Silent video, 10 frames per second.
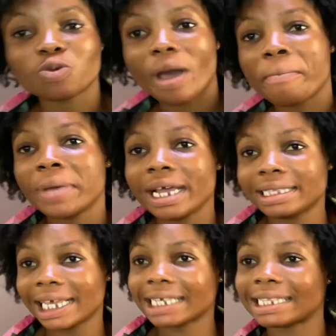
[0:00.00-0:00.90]
were made,
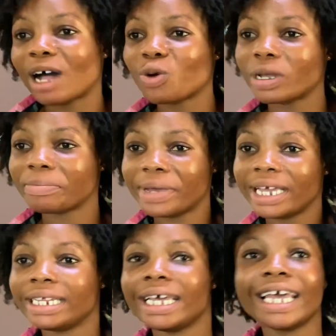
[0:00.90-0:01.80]
textiles were made.
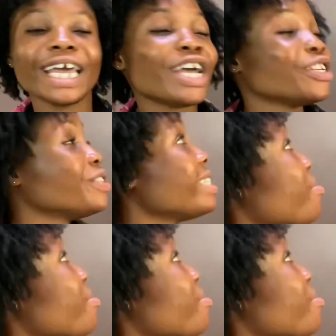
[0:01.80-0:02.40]
During the